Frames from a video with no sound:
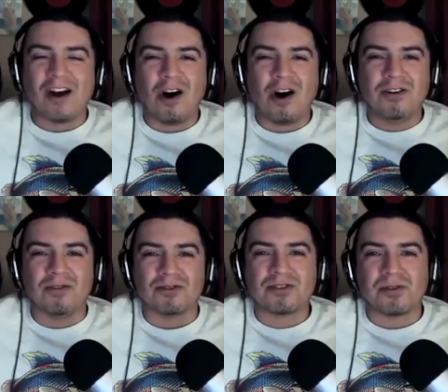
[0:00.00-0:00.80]
all
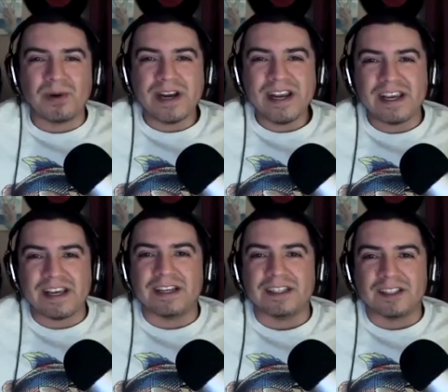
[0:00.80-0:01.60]
those
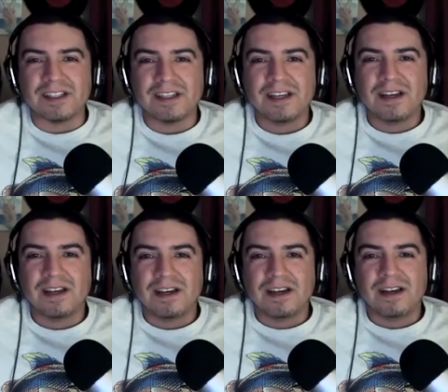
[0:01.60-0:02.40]
threes?
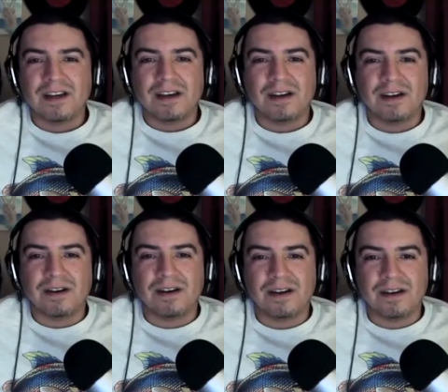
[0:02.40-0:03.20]
Bro,
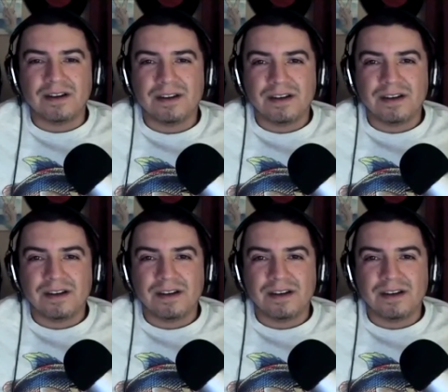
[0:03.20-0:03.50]
we played no